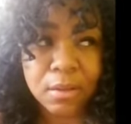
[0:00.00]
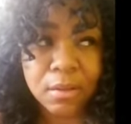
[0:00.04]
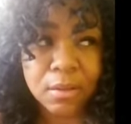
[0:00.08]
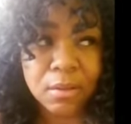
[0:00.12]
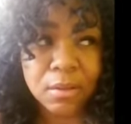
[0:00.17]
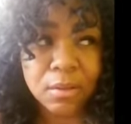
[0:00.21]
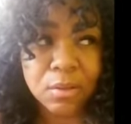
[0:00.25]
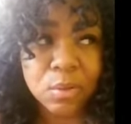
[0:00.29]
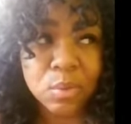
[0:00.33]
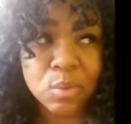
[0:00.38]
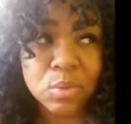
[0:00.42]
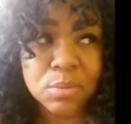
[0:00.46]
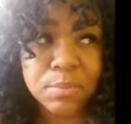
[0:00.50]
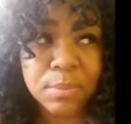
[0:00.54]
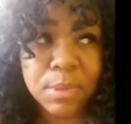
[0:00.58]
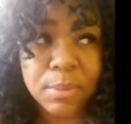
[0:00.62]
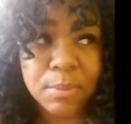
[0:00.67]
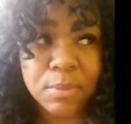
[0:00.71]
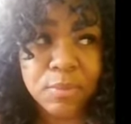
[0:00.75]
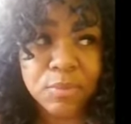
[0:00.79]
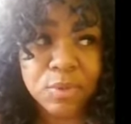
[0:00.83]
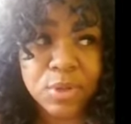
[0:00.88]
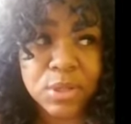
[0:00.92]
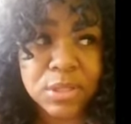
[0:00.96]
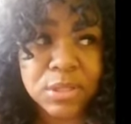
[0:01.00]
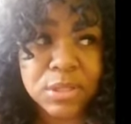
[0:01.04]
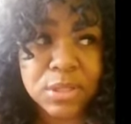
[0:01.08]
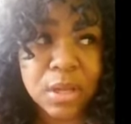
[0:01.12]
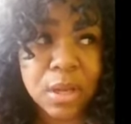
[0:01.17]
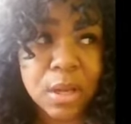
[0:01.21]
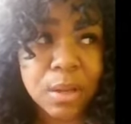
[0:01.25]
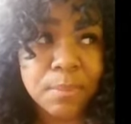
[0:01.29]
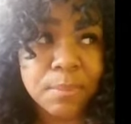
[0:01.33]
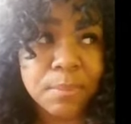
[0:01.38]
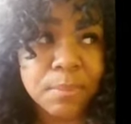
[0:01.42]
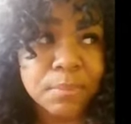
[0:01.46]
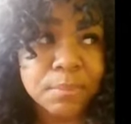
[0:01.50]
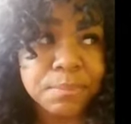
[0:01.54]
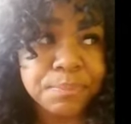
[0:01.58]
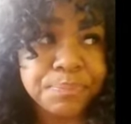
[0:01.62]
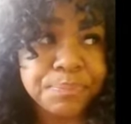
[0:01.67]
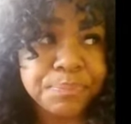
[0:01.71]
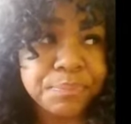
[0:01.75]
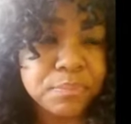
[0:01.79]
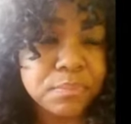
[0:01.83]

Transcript: those memories come